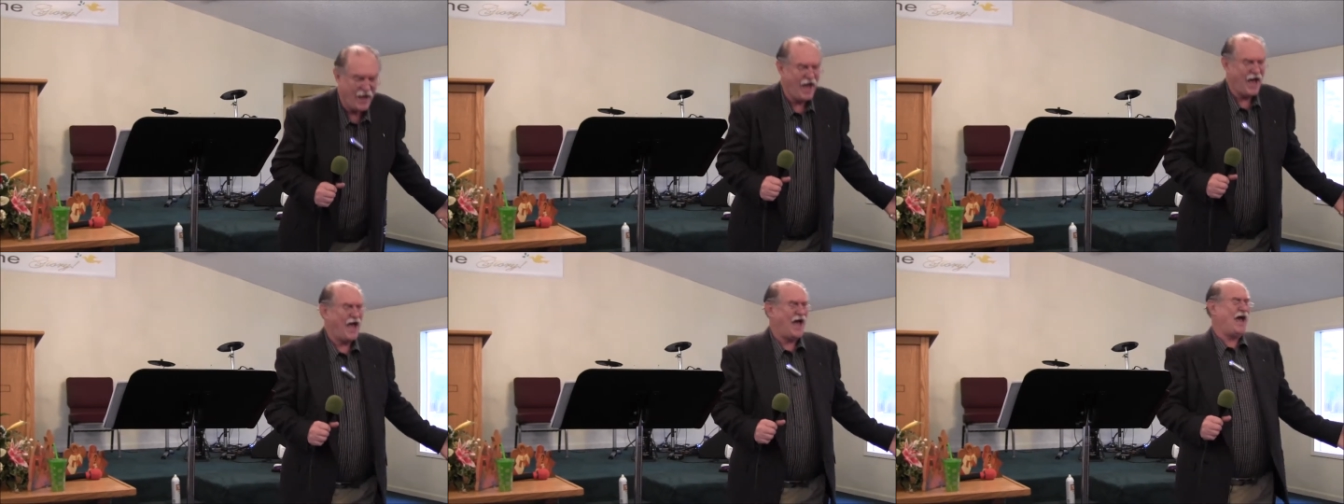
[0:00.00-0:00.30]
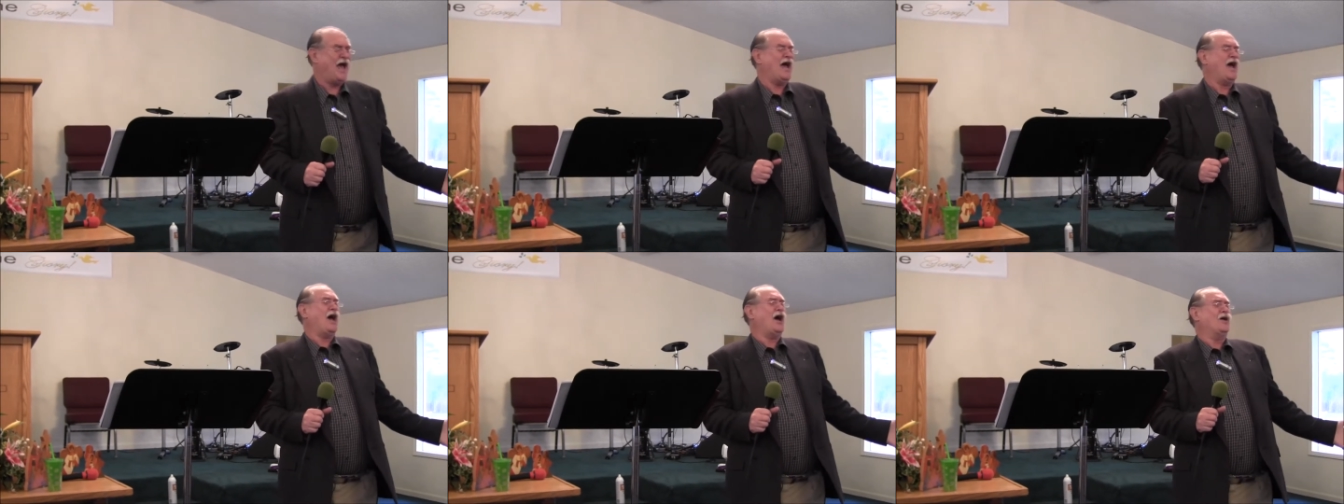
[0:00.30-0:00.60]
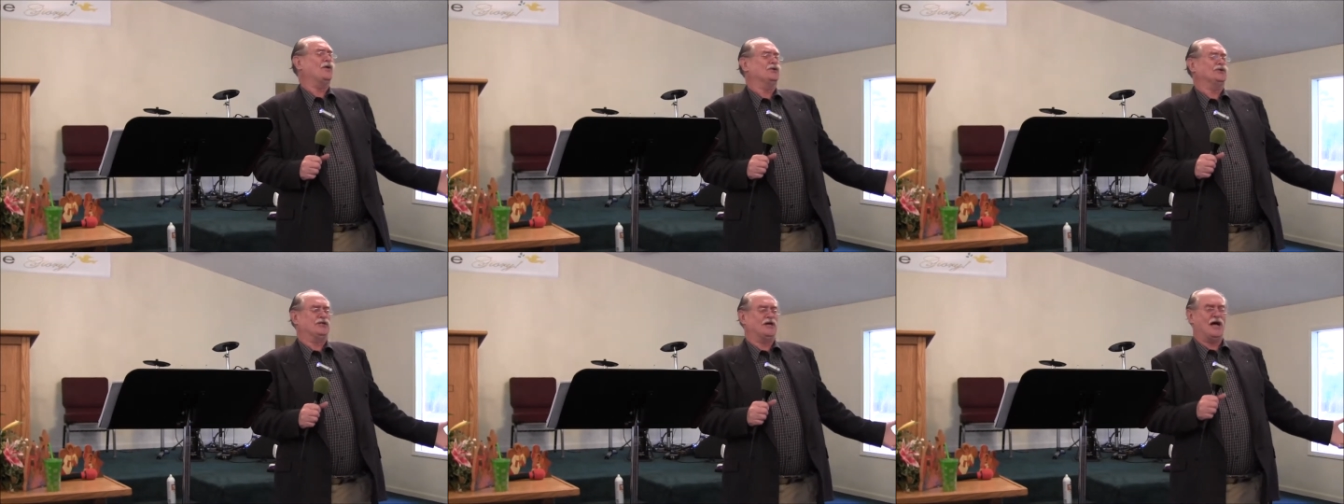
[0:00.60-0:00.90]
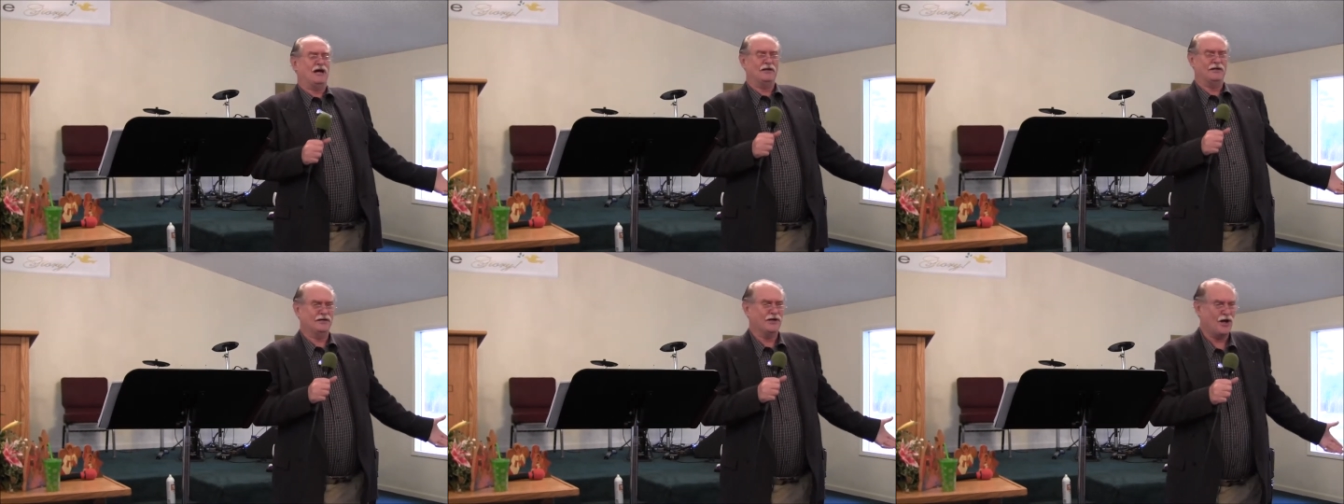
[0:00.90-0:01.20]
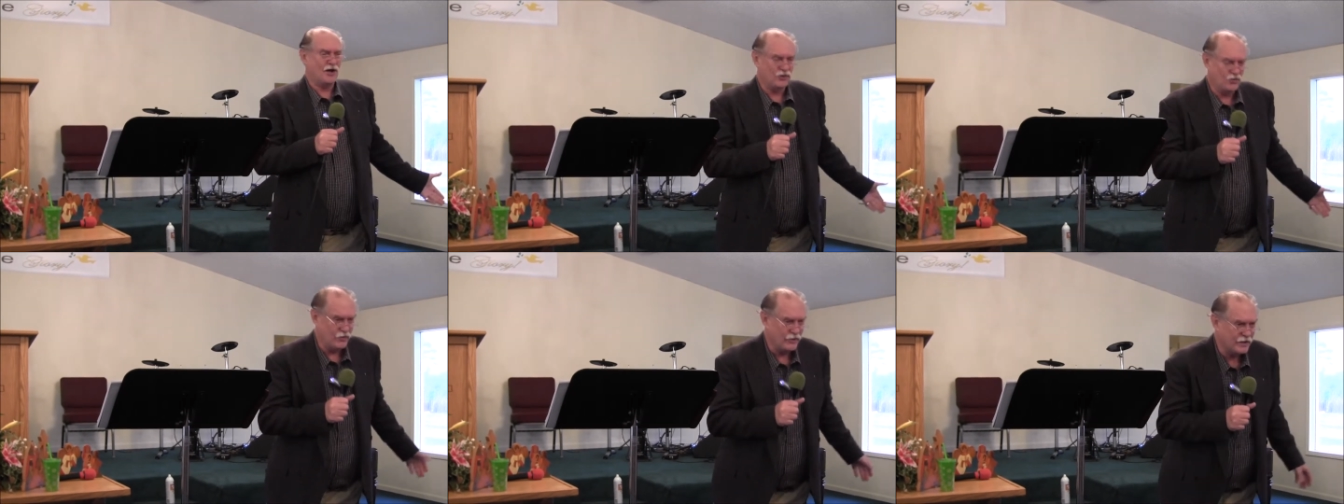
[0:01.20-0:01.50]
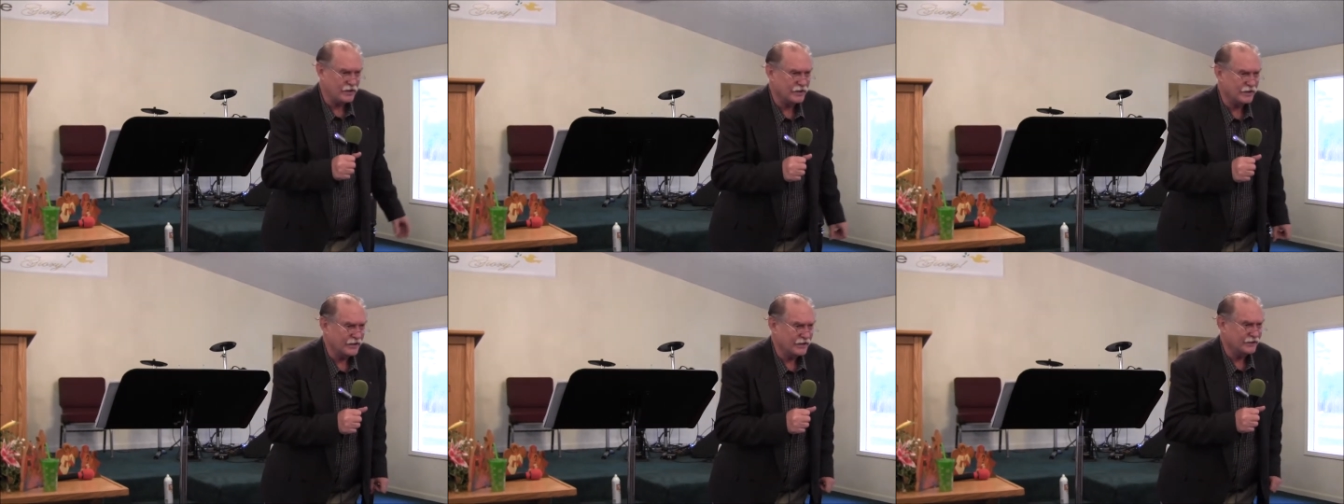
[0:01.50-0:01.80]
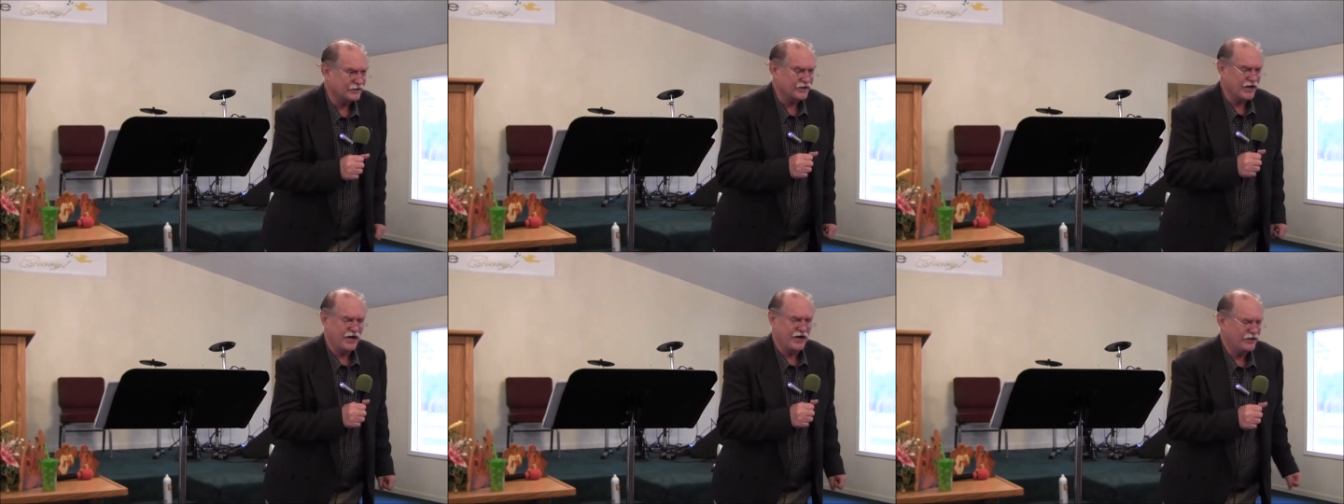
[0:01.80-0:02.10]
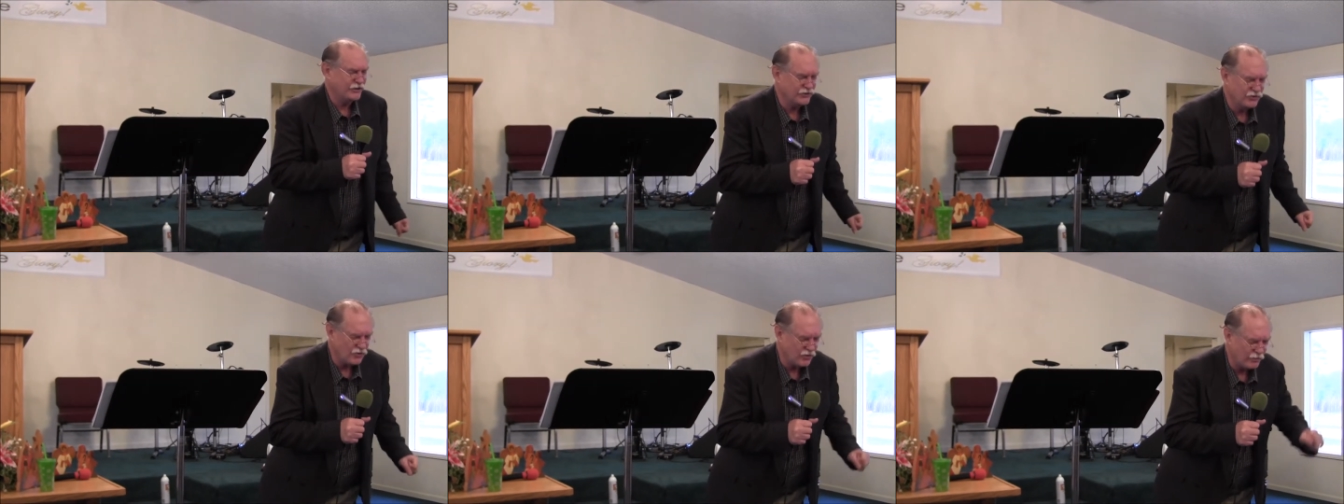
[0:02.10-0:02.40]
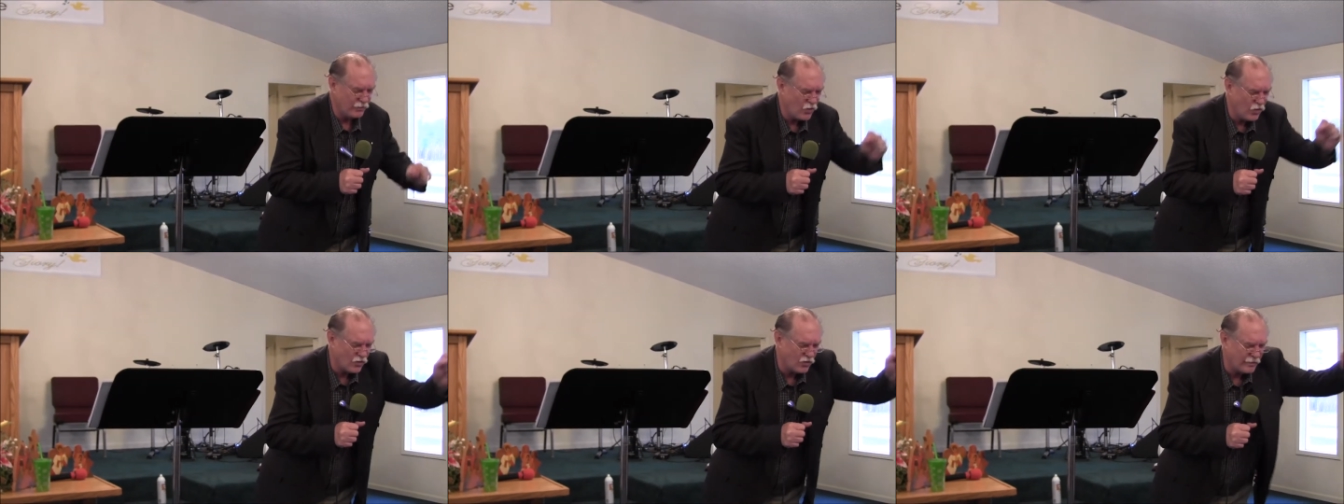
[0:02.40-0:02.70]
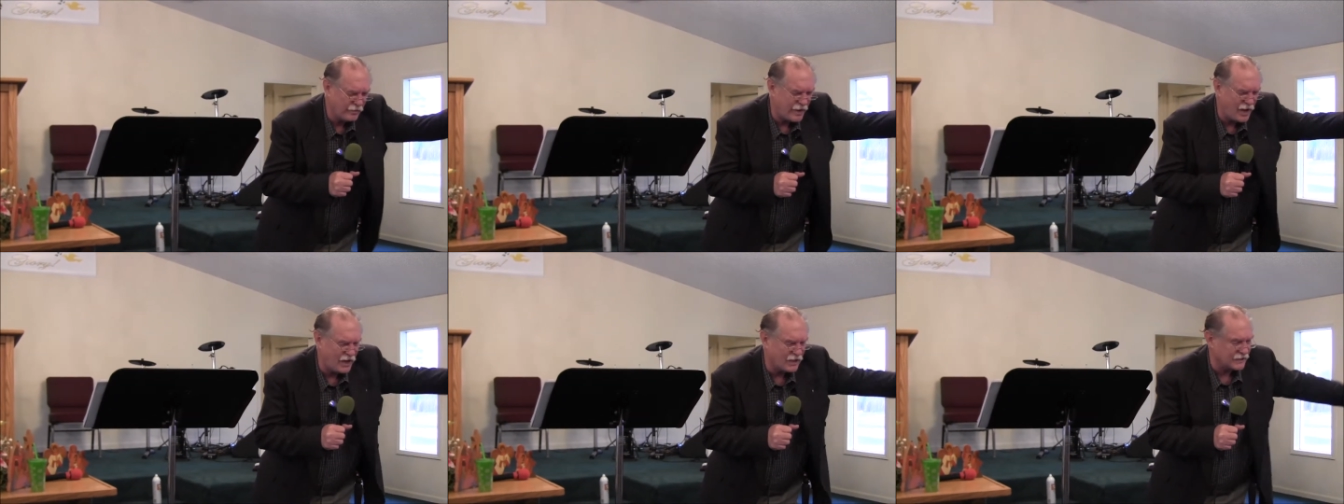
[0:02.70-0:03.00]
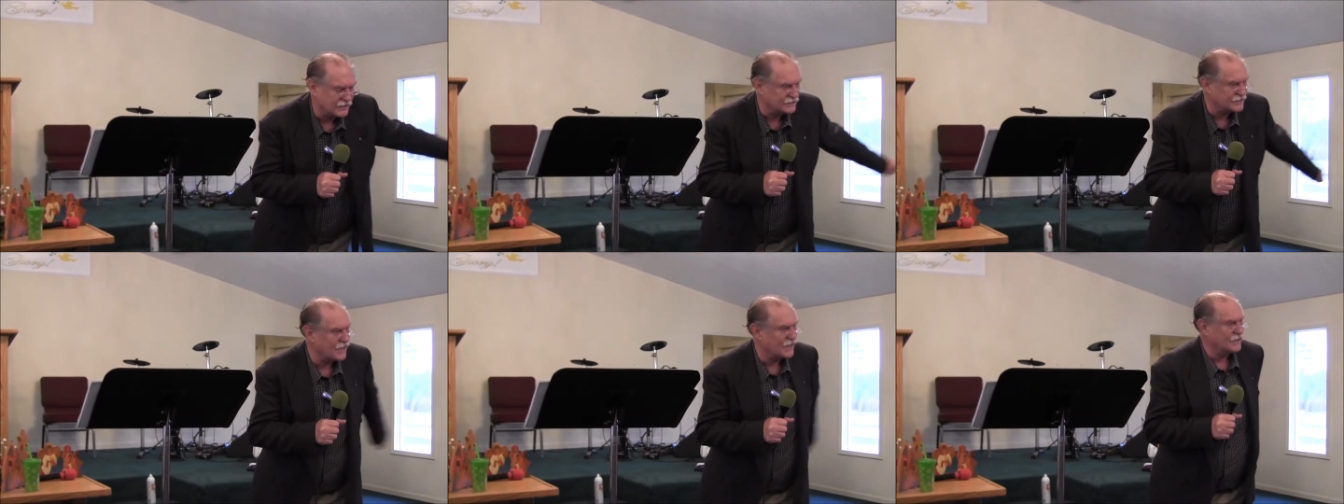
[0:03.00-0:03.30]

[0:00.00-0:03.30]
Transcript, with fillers: Yes. How shall it not quicken and change your mortal bodies?